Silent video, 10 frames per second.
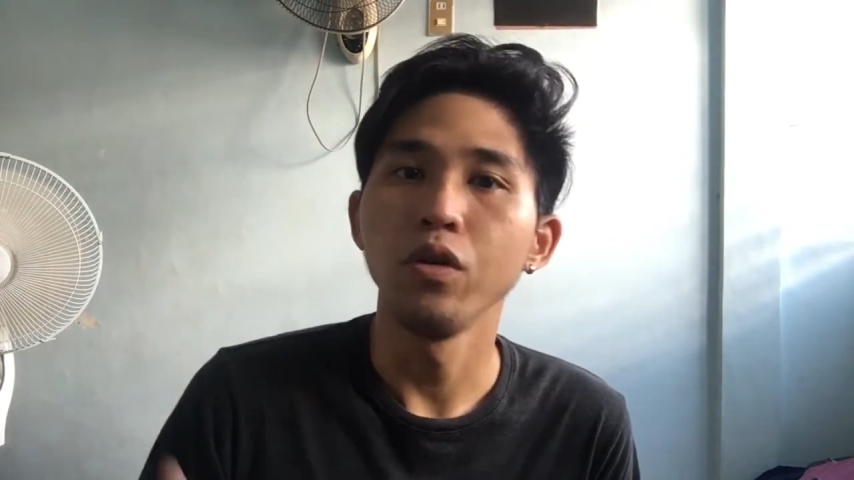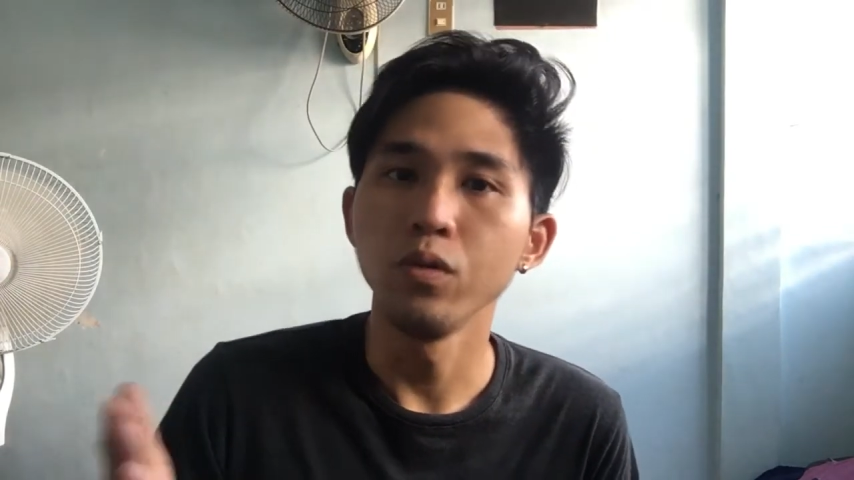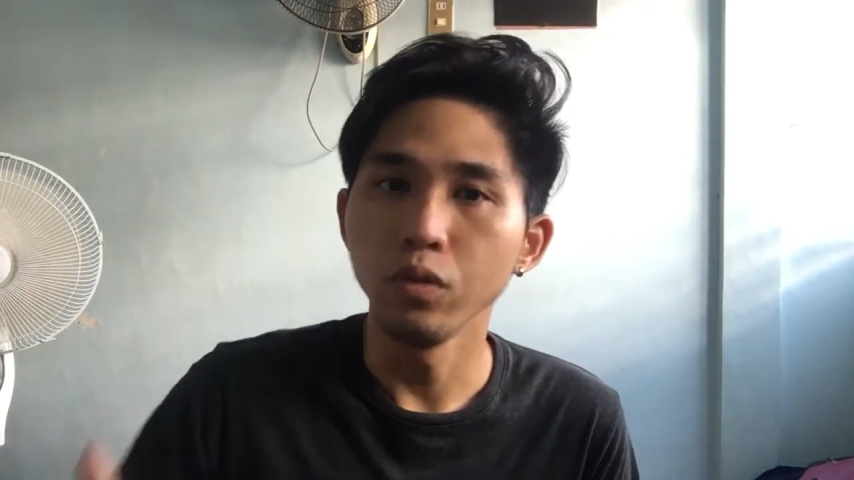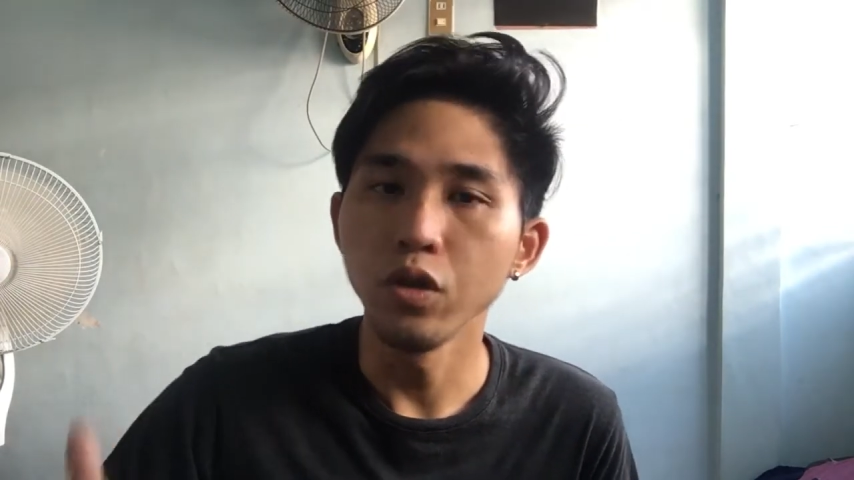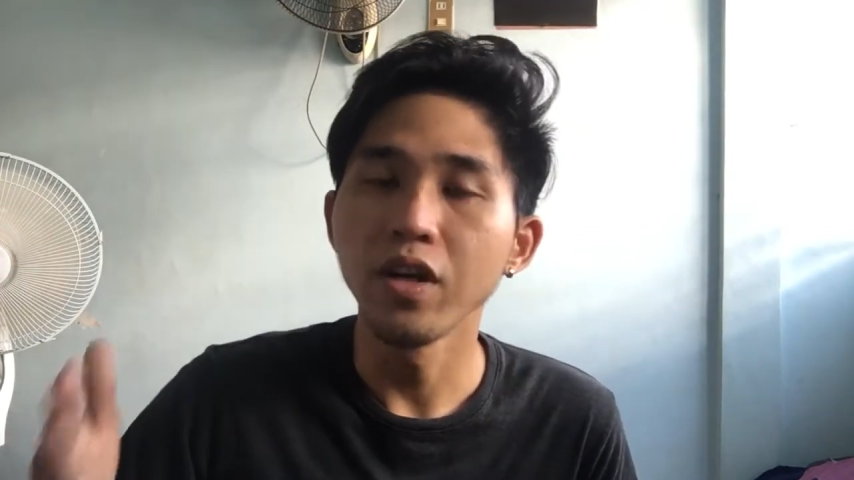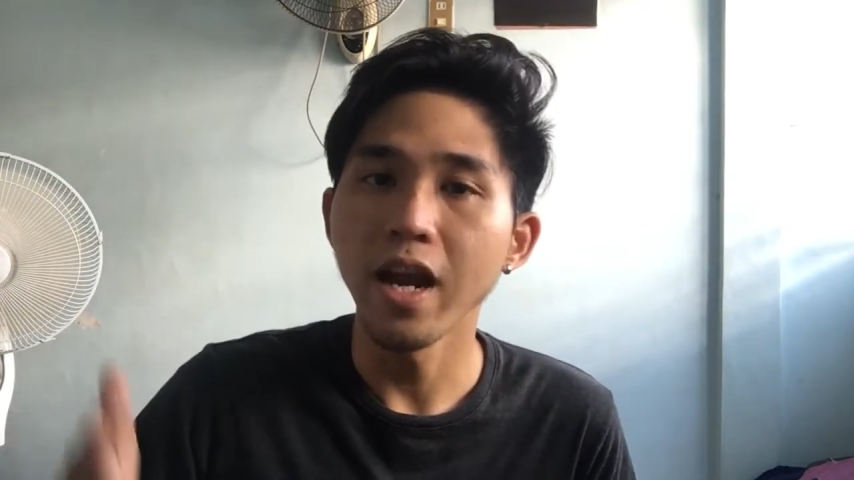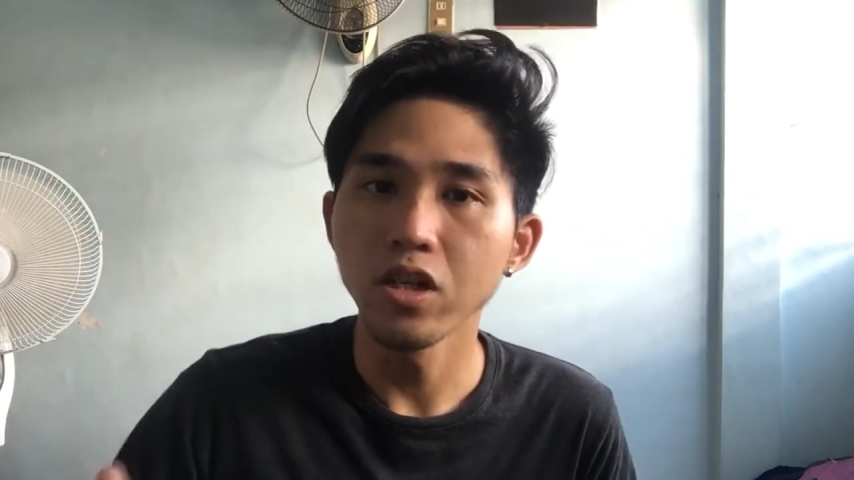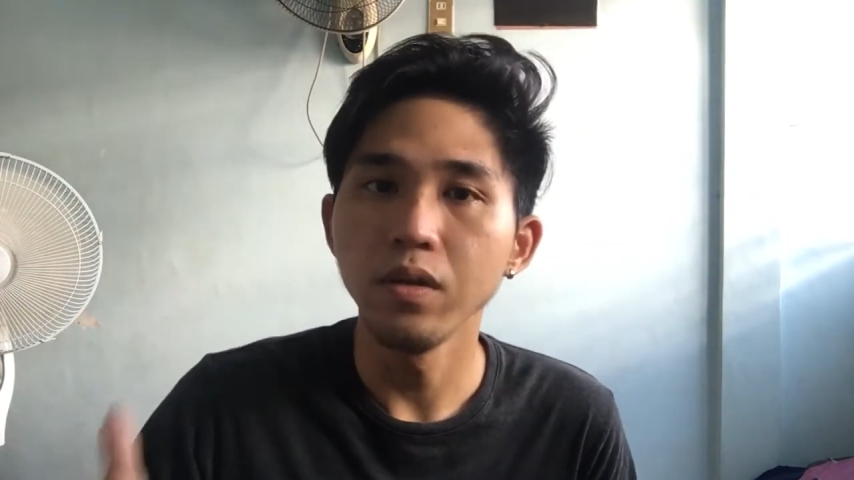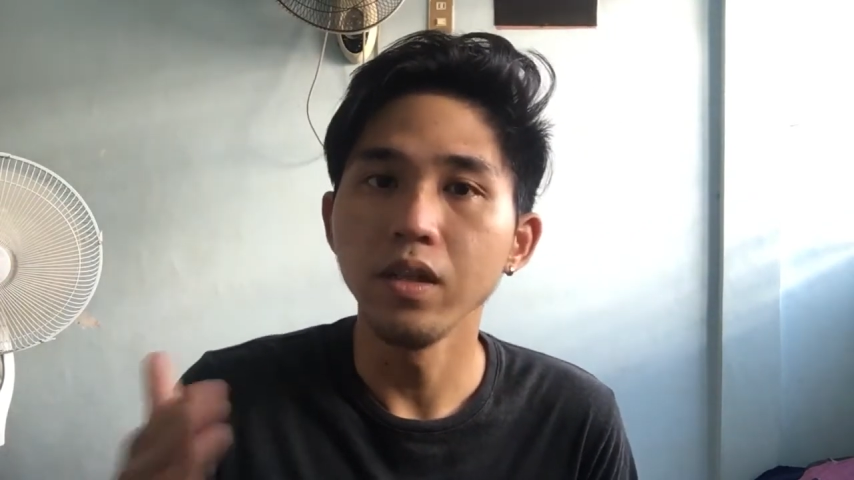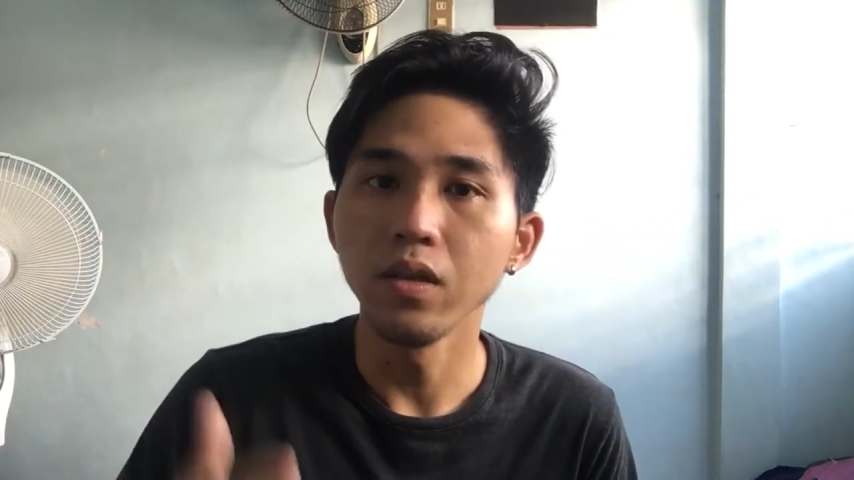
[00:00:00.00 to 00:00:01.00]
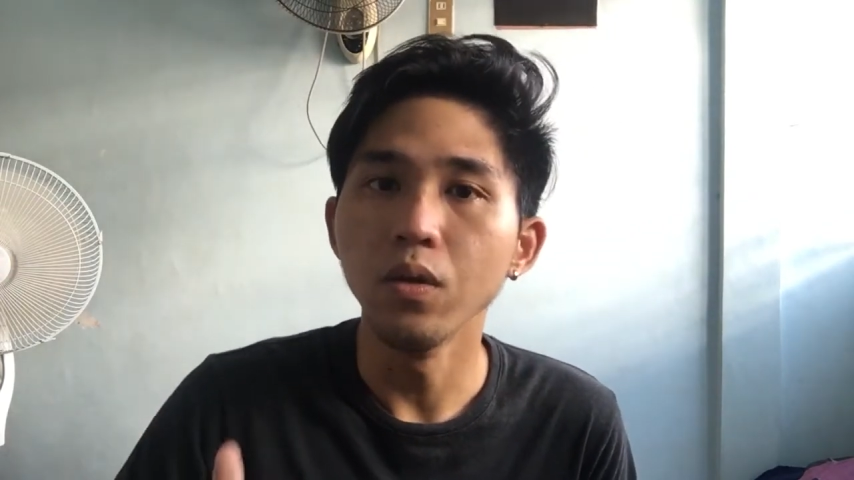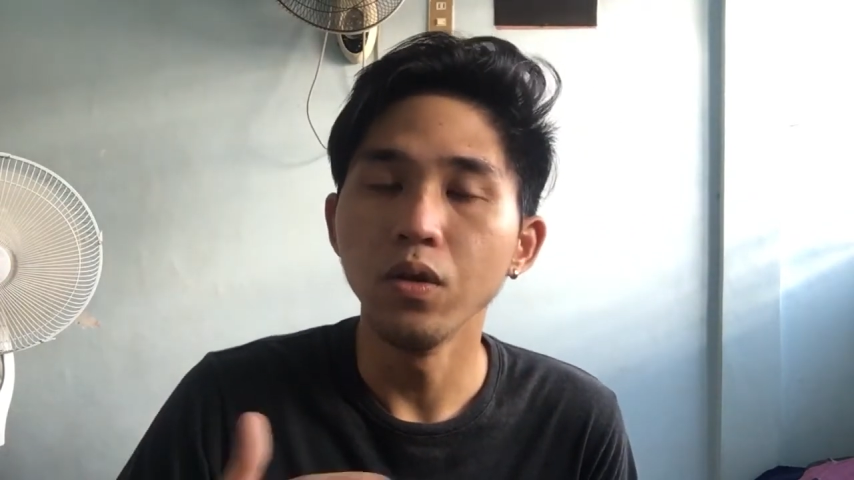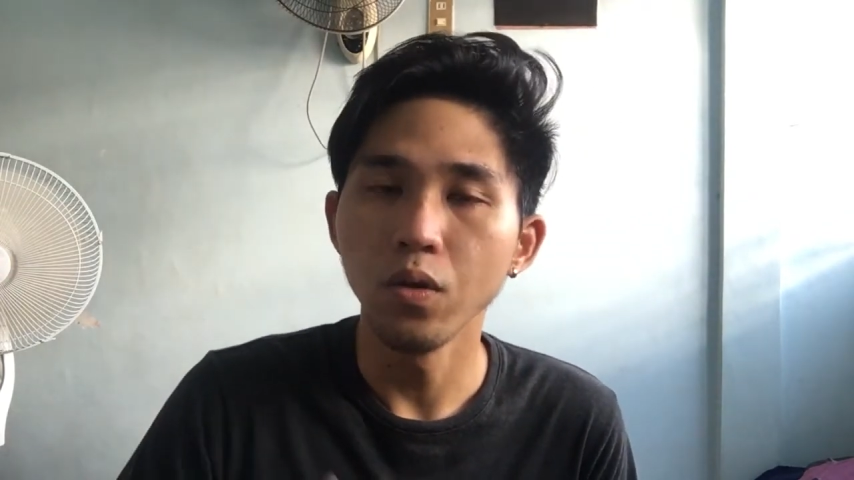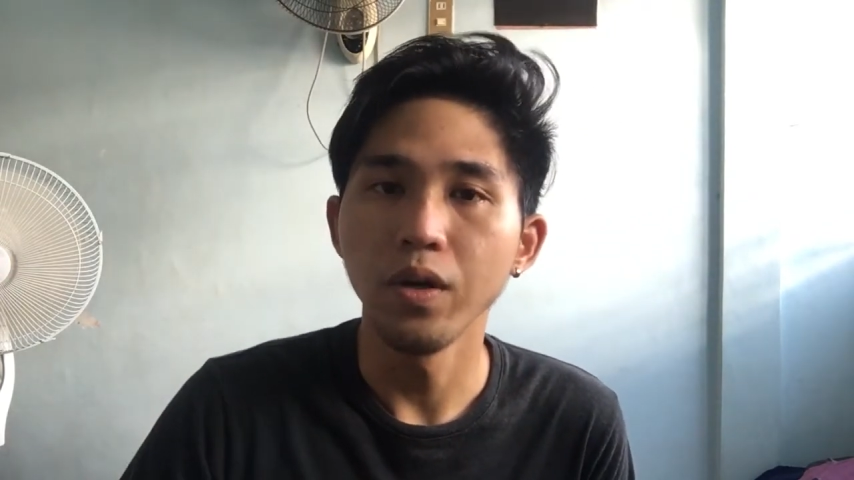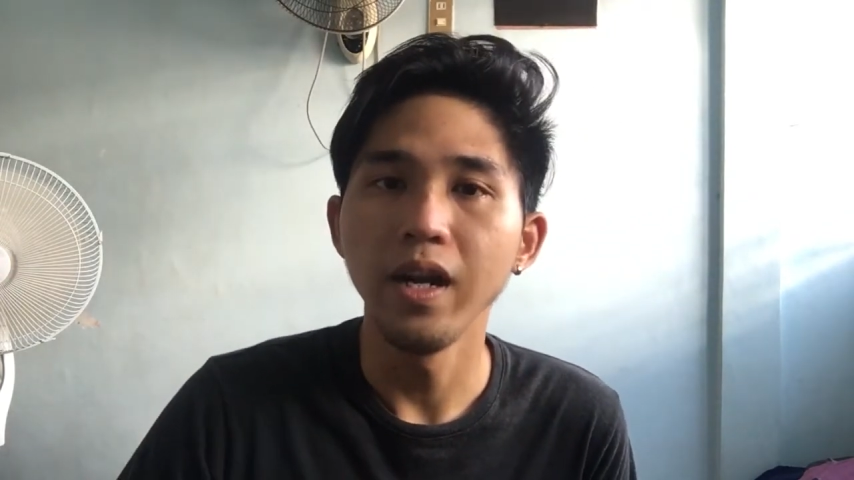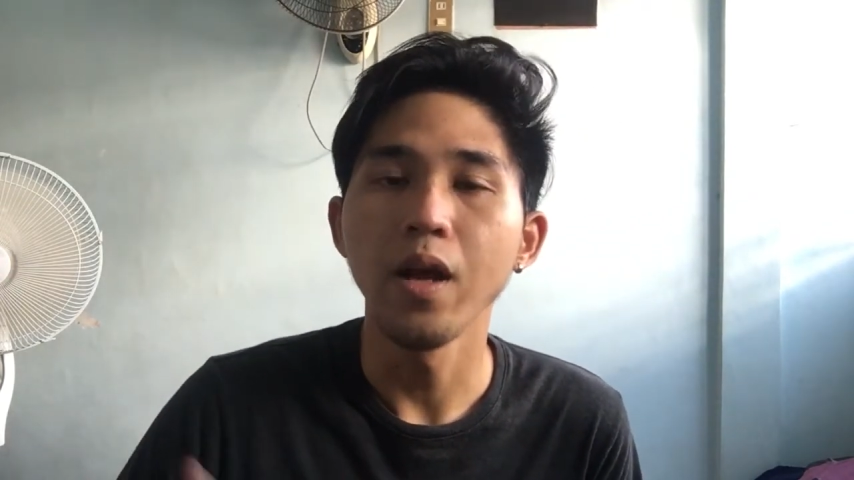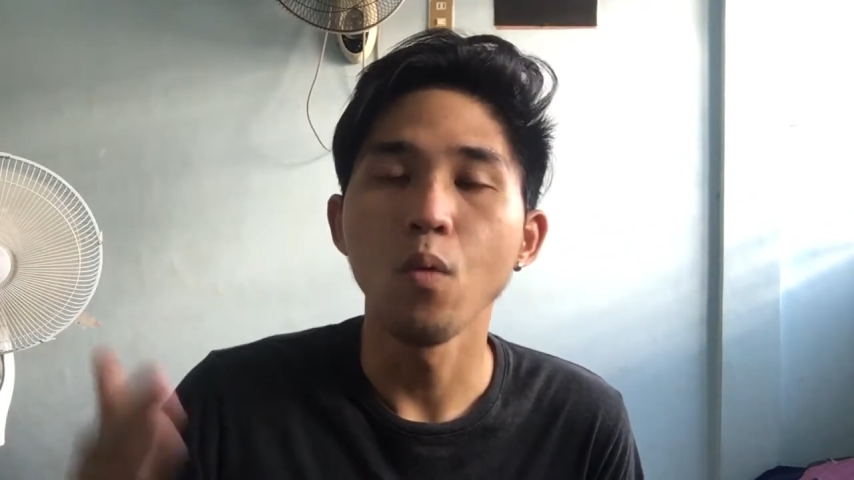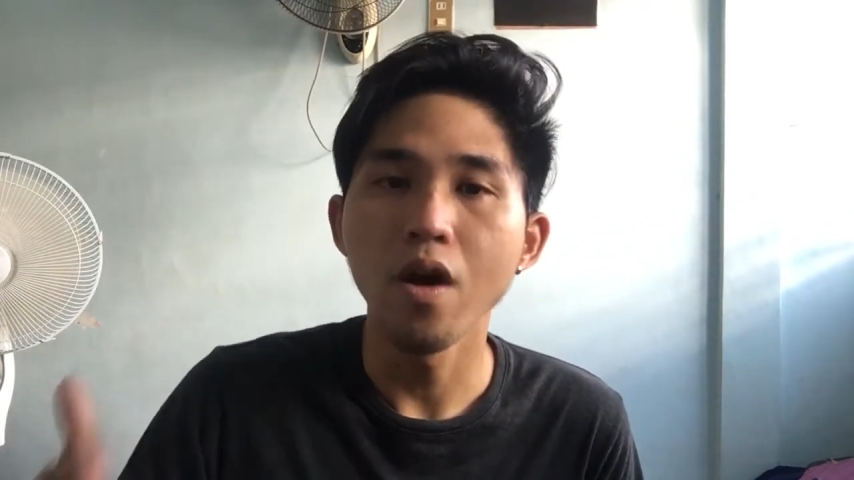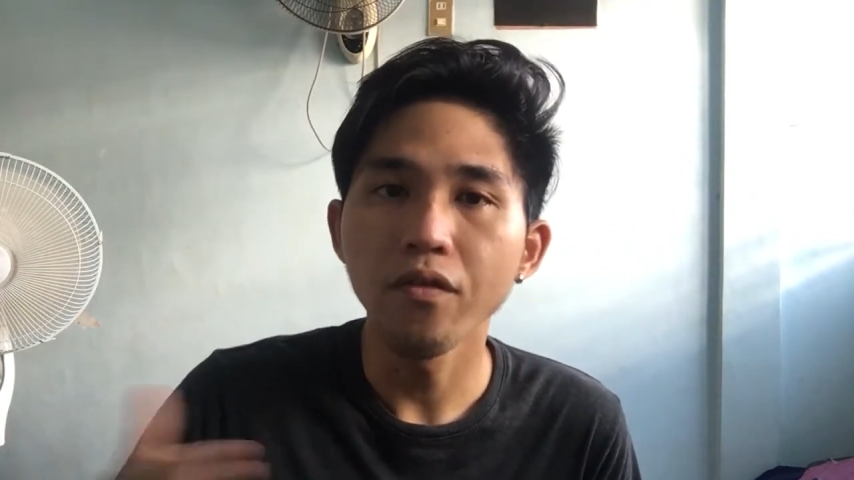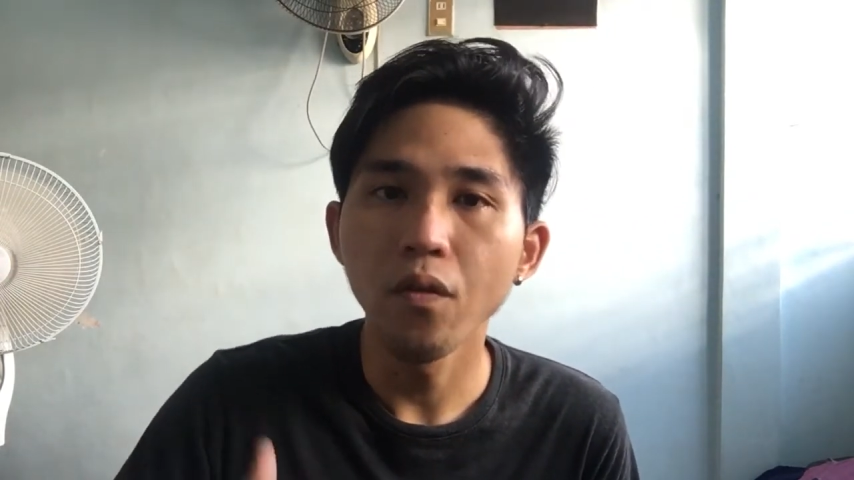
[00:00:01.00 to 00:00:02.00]
you gradually go lower, like
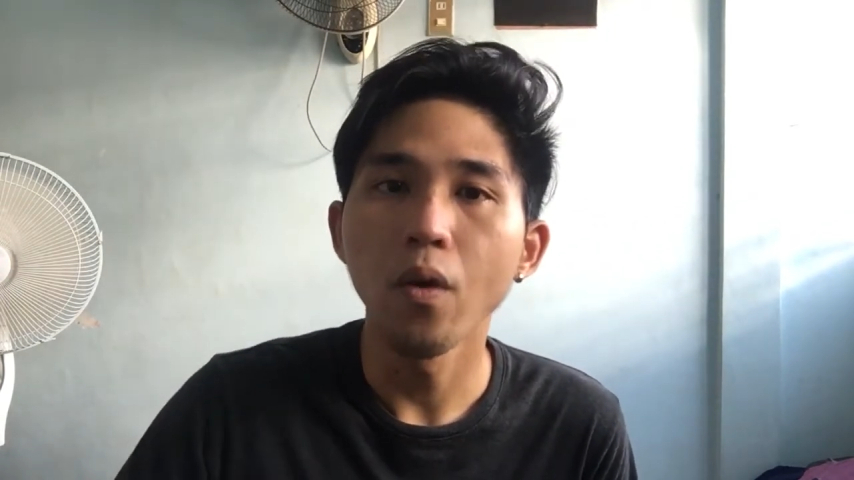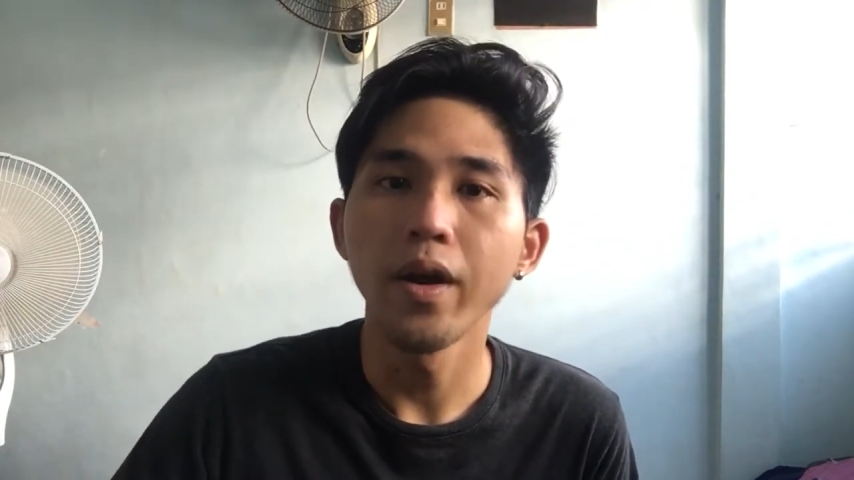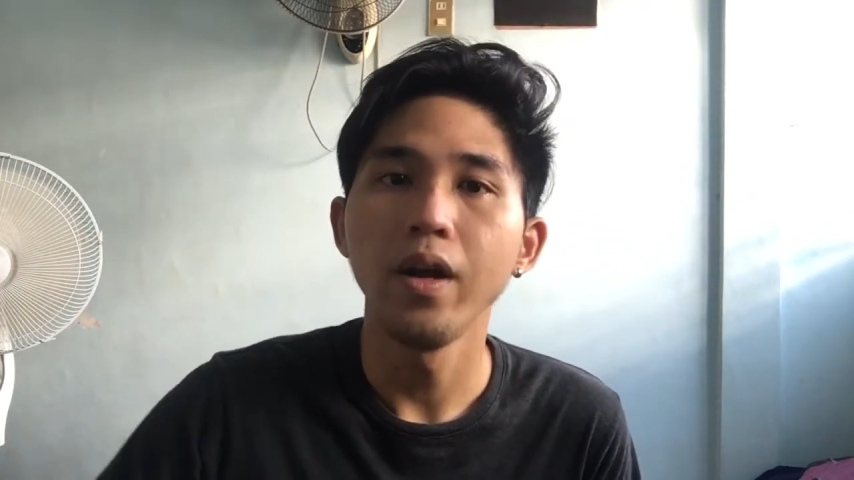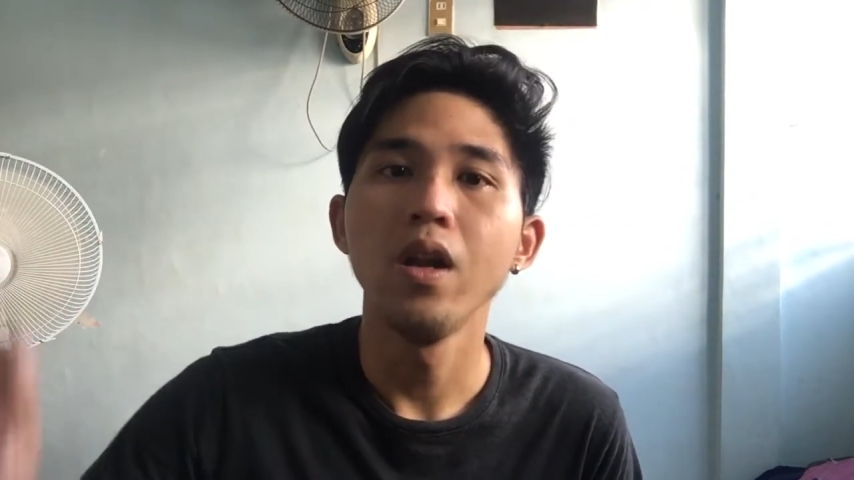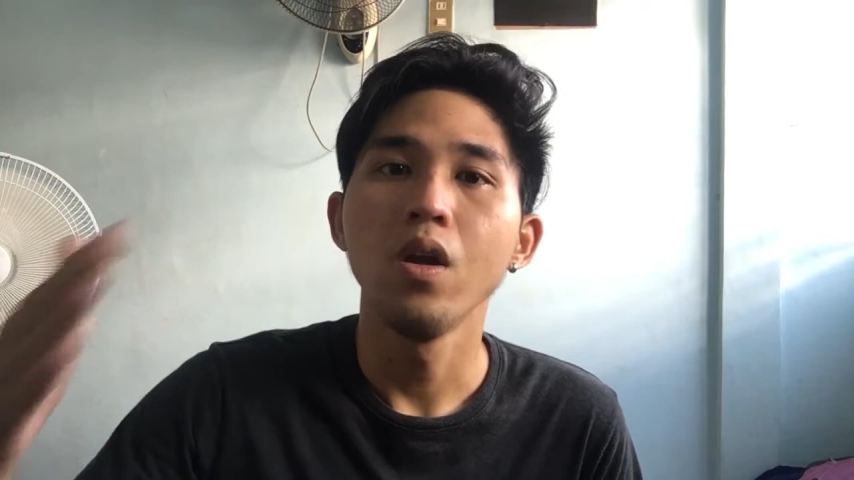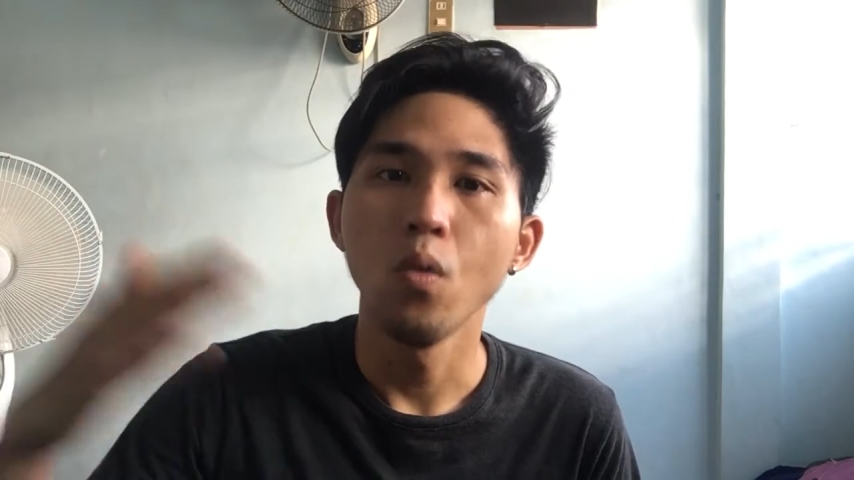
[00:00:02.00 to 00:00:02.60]
1,400,